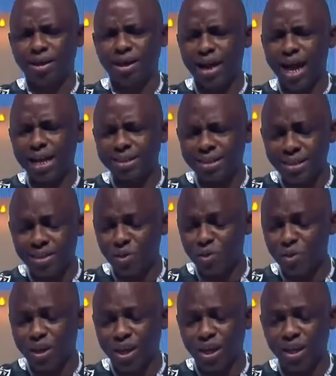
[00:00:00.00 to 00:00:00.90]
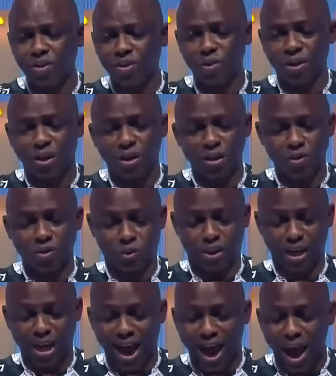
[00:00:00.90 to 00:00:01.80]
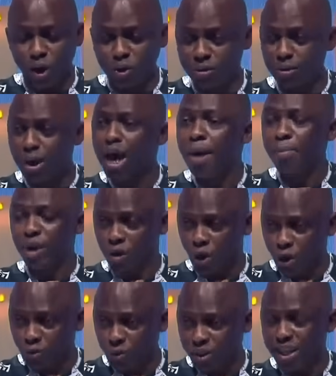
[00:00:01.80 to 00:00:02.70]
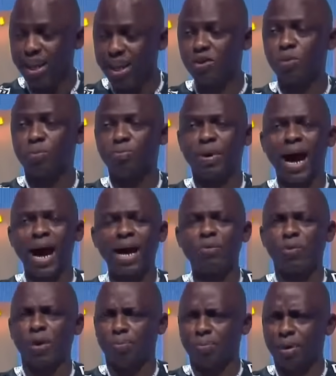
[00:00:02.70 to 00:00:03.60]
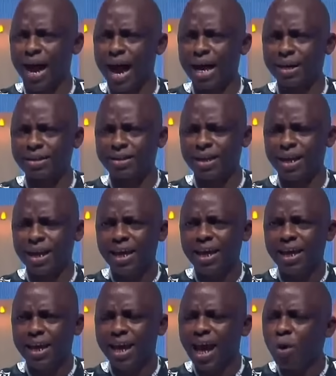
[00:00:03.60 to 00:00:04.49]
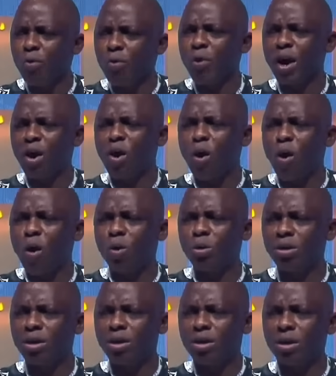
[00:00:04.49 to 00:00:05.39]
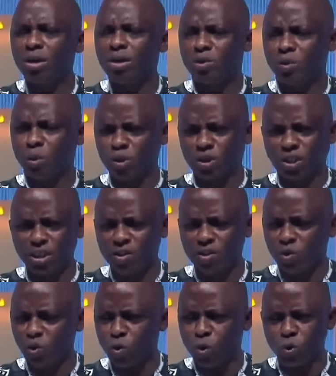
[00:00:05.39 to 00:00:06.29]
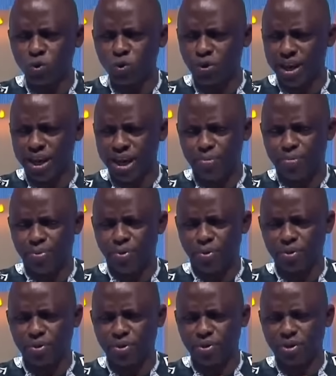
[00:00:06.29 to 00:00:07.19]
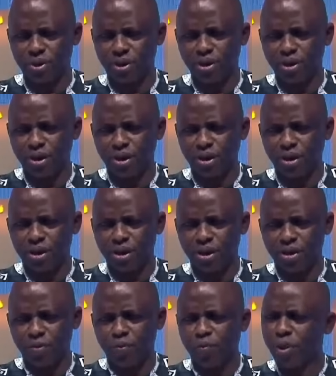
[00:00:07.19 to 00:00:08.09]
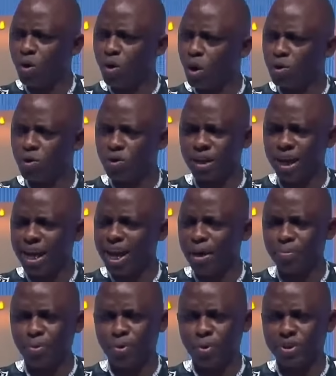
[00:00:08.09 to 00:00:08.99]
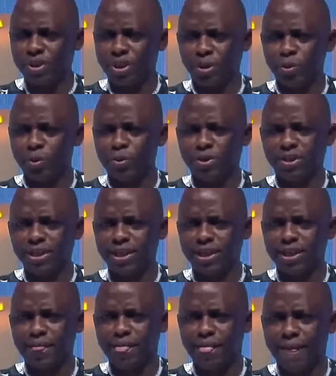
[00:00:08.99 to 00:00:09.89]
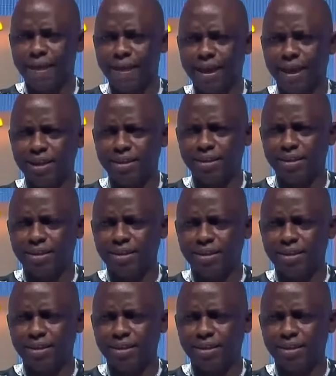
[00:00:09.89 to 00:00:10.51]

Access UK to the house because we needed to park. We parked, and we're all rushing to go to the airport. We got to the airport in Luton and